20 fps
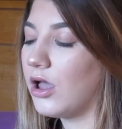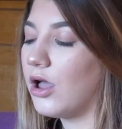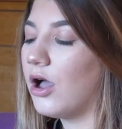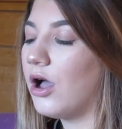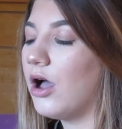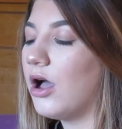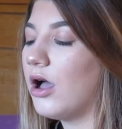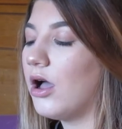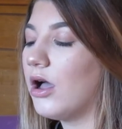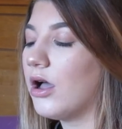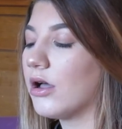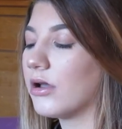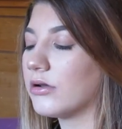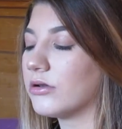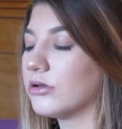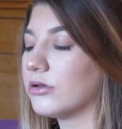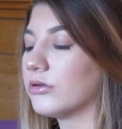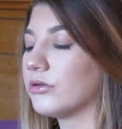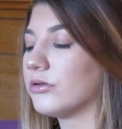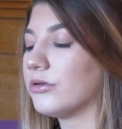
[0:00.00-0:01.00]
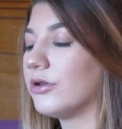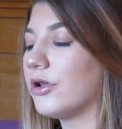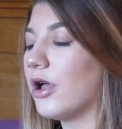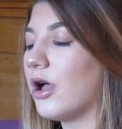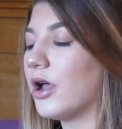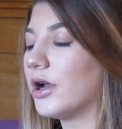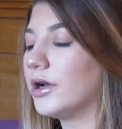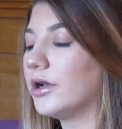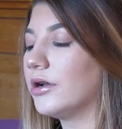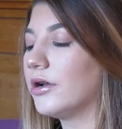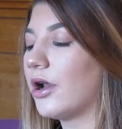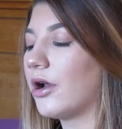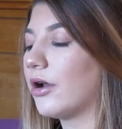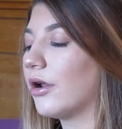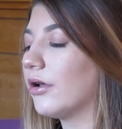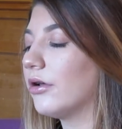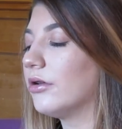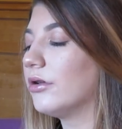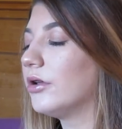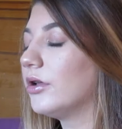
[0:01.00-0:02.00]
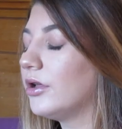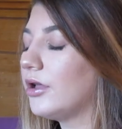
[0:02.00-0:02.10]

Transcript: Oh, no, no, no.